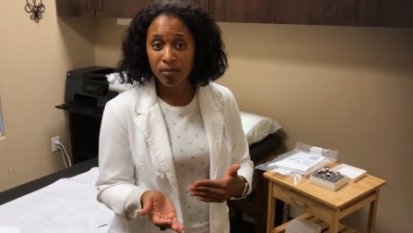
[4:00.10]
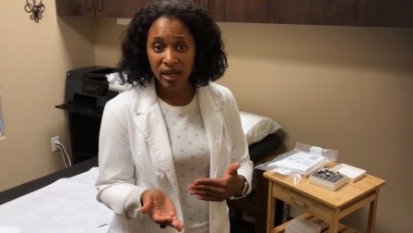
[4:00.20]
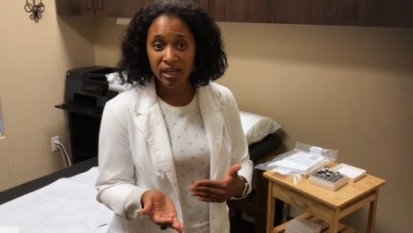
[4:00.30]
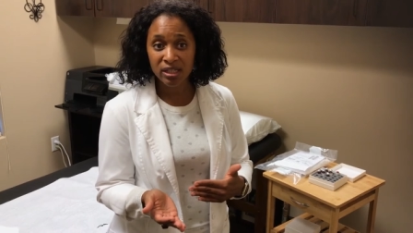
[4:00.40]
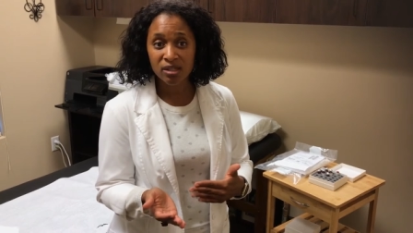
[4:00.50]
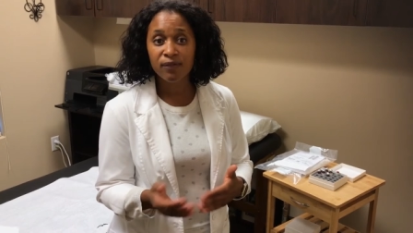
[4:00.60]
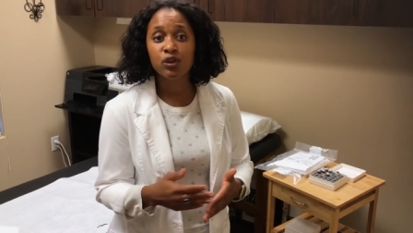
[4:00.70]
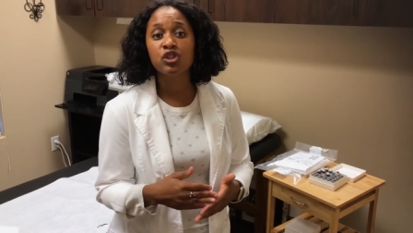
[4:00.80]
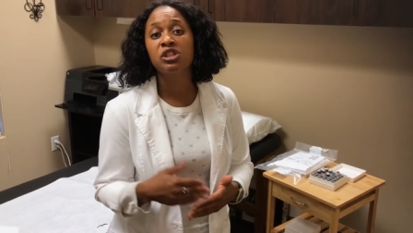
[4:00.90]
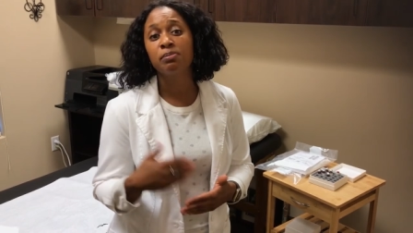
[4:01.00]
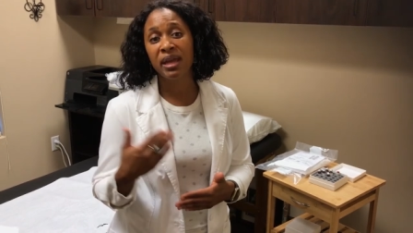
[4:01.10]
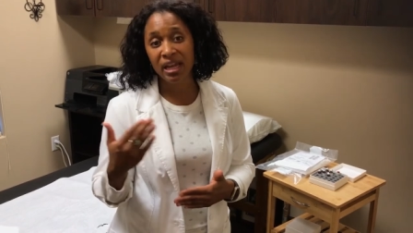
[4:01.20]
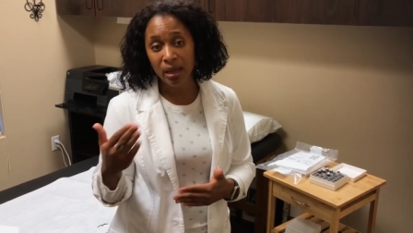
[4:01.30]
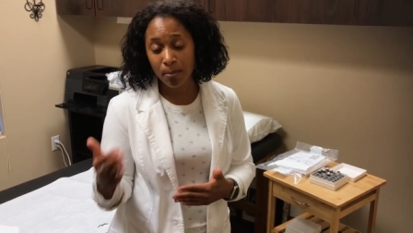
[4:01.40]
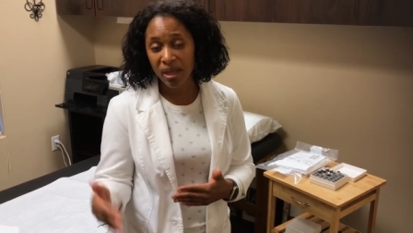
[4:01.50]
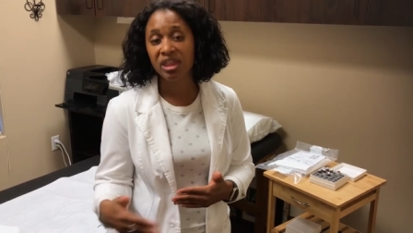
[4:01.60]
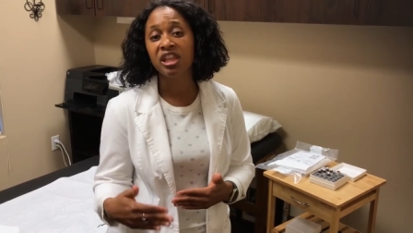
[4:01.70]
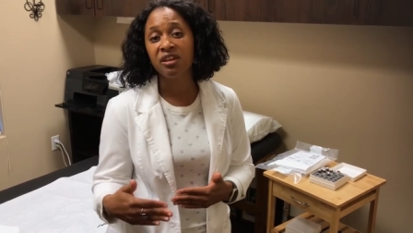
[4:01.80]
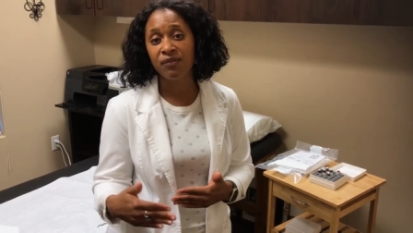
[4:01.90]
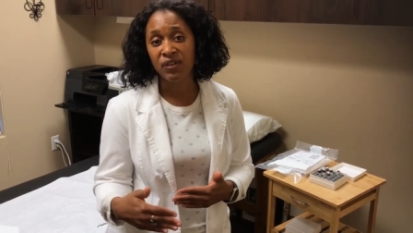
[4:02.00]
months versus paying a
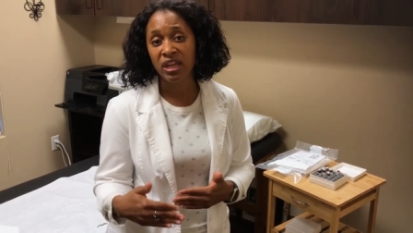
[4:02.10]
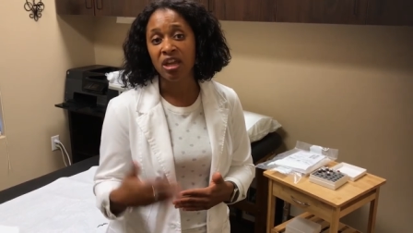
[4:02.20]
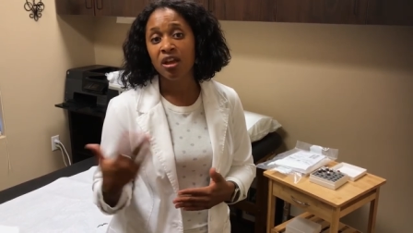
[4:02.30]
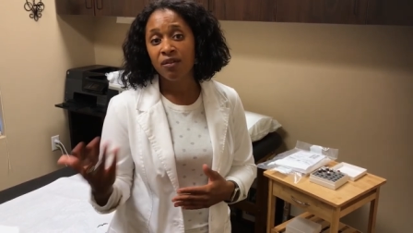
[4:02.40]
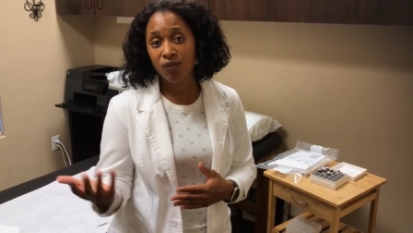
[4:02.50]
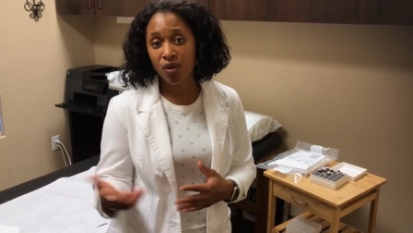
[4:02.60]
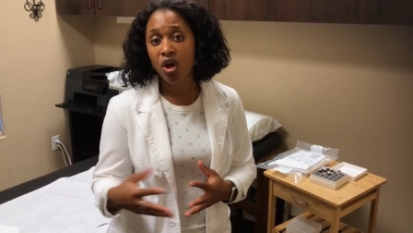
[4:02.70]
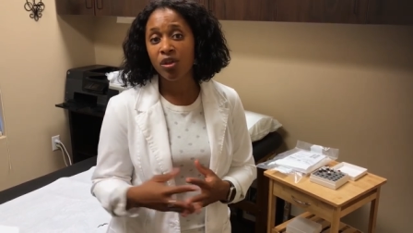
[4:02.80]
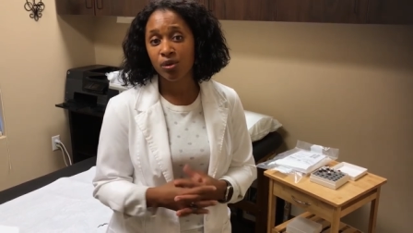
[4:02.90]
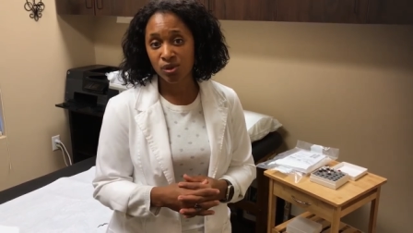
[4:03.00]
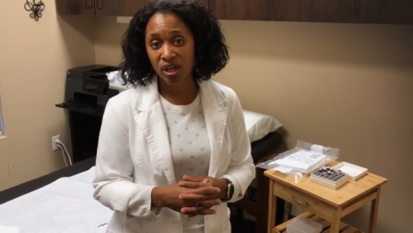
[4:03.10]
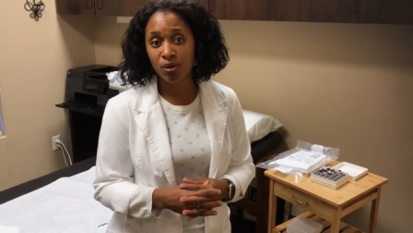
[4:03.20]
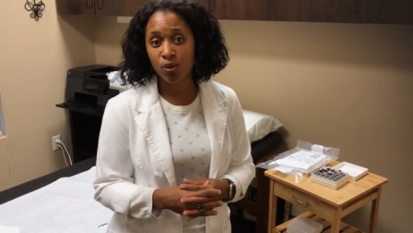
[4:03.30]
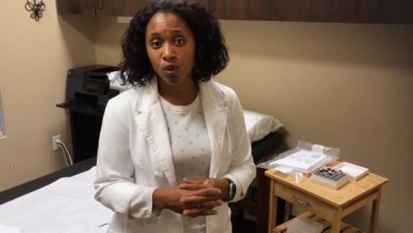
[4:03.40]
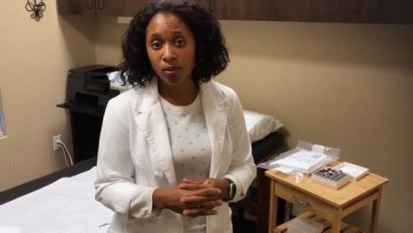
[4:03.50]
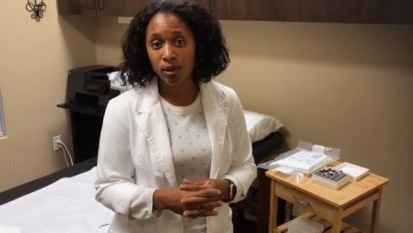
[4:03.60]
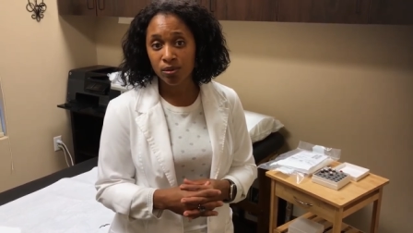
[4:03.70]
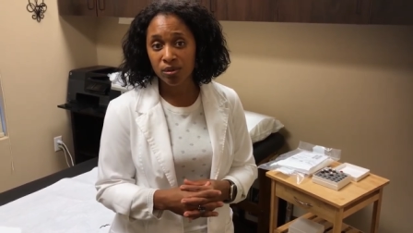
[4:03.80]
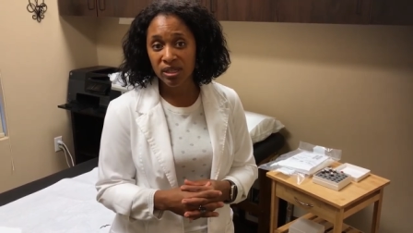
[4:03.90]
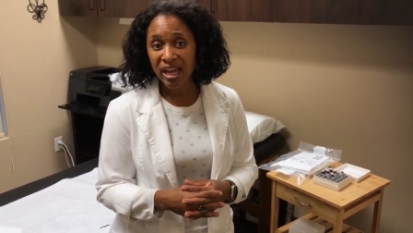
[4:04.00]
monthly fee for all those other
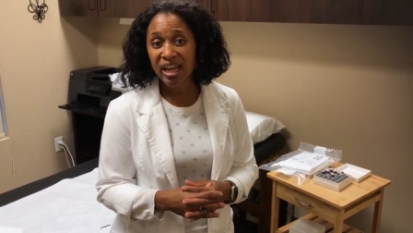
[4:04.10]
hormones.